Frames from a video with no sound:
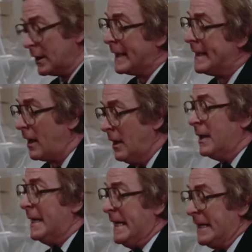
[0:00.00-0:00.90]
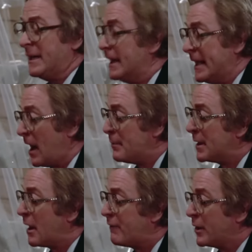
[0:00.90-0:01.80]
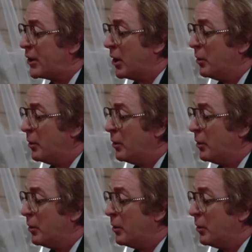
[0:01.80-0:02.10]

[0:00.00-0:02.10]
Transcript: one unexpectedly saved life.